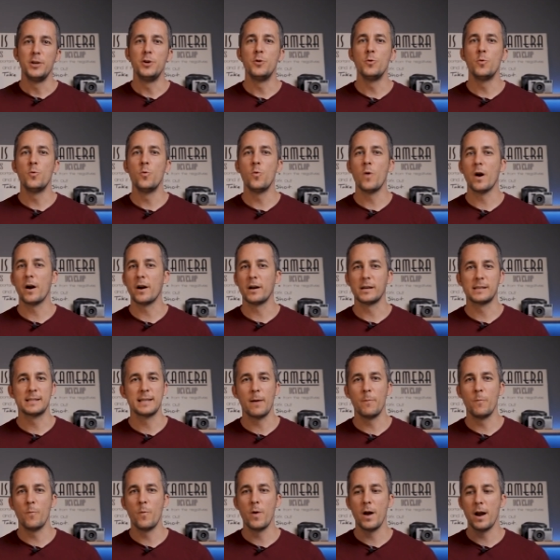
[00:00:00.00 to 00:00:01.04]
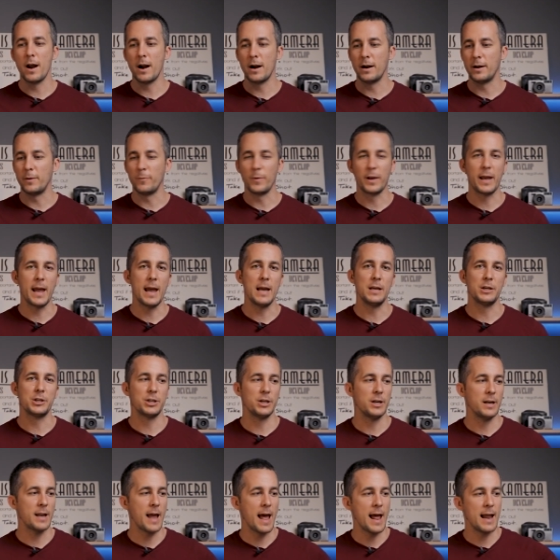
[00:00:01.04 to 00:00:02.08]
you are somewhere on
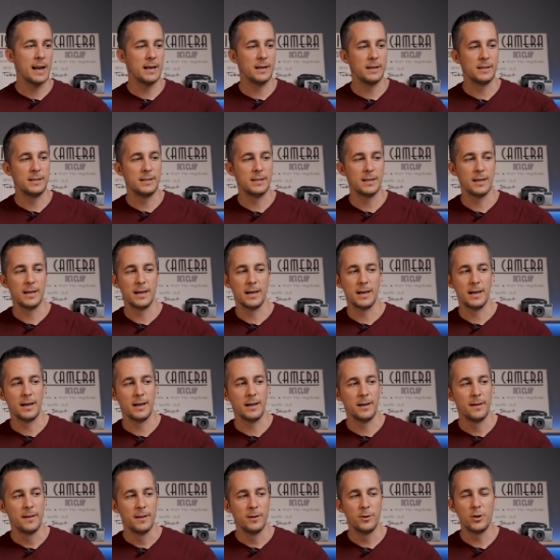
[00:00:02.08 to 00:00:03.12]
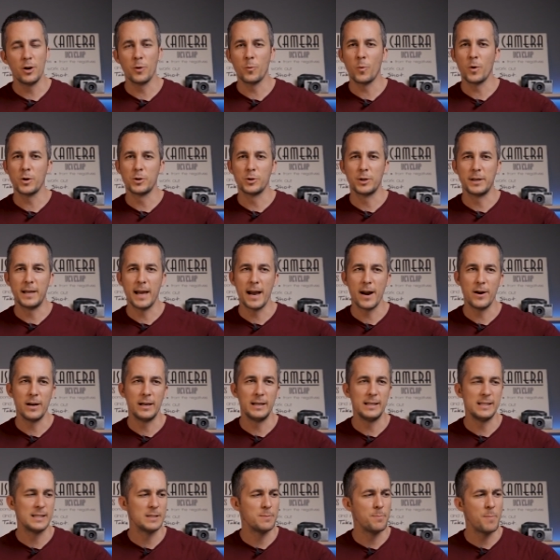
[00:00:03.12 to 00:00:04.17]
vacation and uh, you don't want to carry
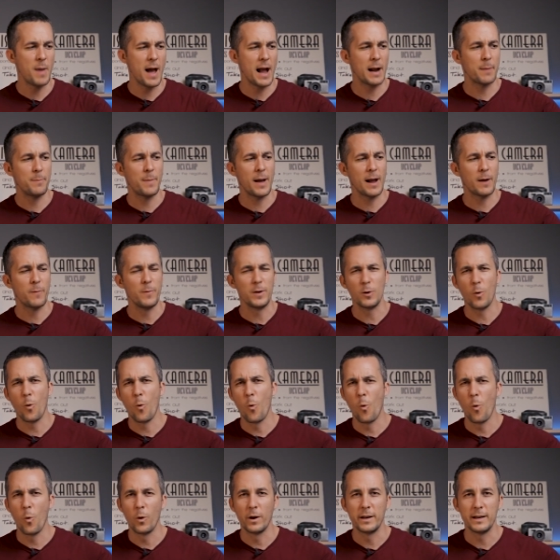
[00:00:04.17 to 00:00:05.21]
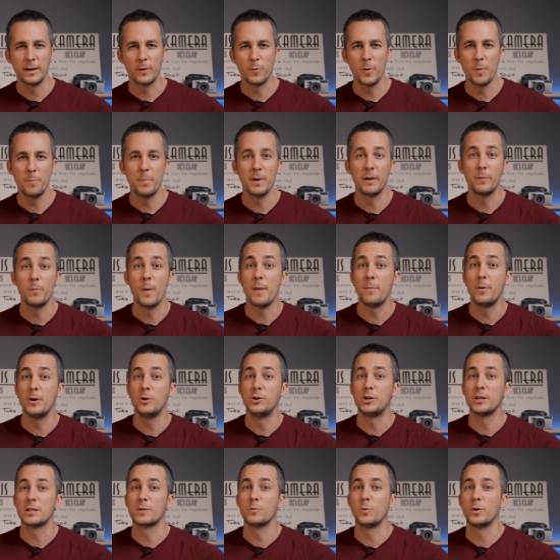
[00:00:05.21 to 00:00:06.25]
this backpack with all the equipment, maybe
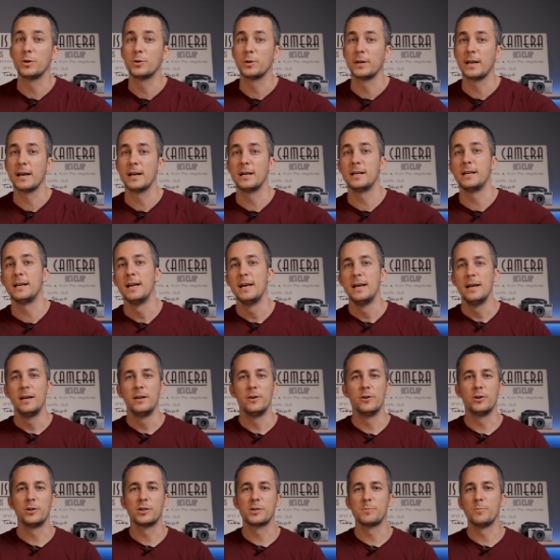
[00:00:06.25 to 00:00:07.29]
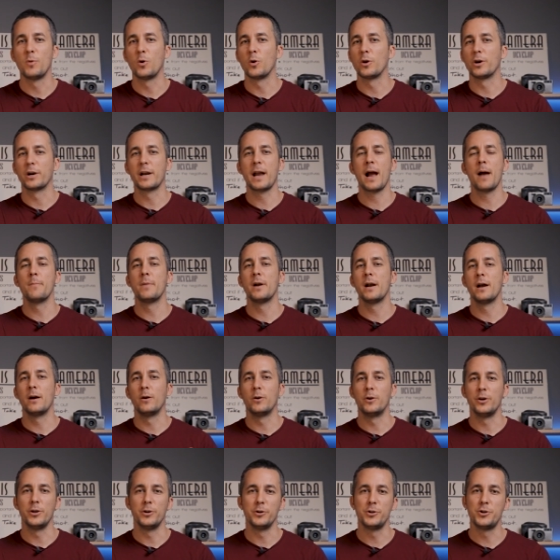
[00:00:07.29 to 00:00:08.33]
you just want to carry your smaller camera
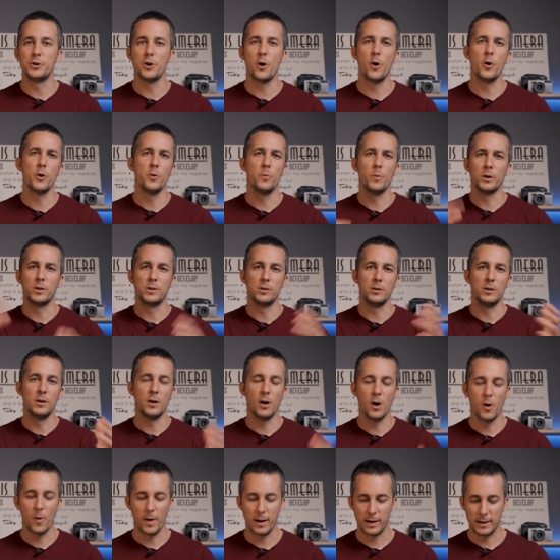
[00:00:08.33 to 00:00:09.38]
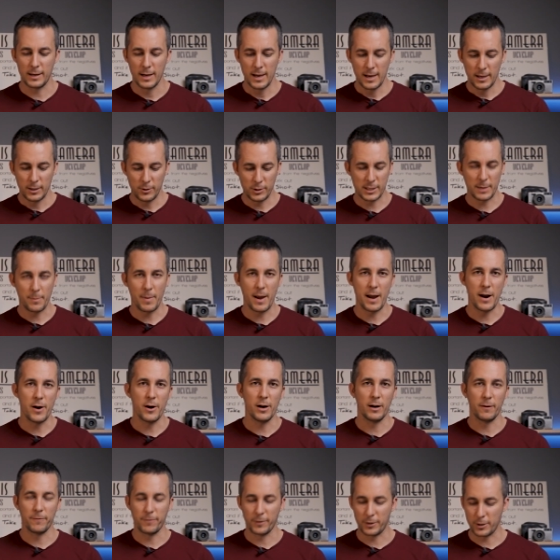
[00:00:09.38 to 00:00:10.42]
or your drone, you want to go and do some
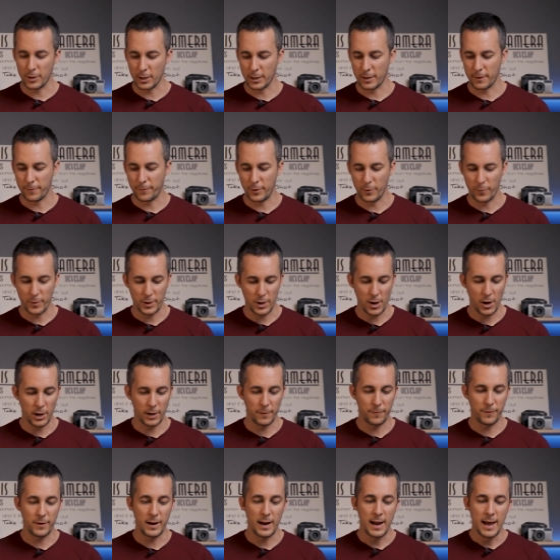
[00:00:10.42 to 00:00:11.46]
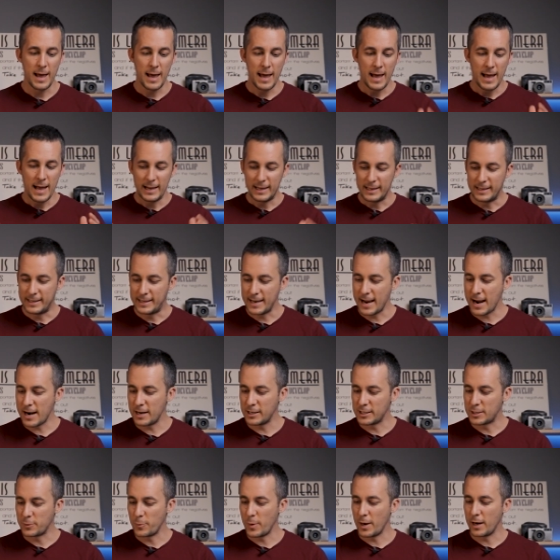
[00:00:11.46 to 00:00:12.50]
aerial photography or videography, there
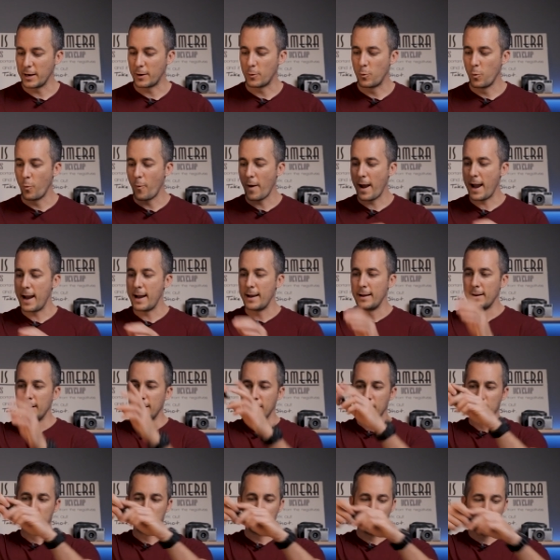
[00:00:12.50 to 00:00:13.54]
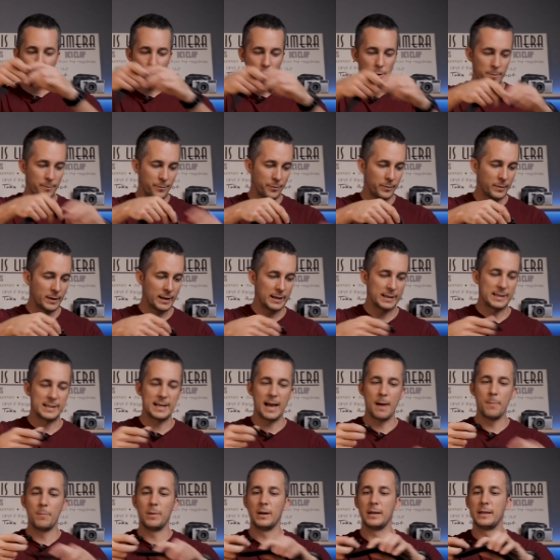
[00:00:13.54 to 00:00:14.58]
is really cool way to
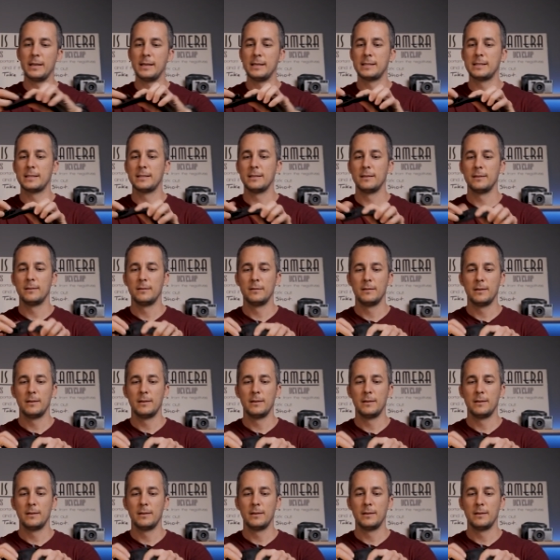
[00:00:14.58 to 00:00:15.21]
assemble this.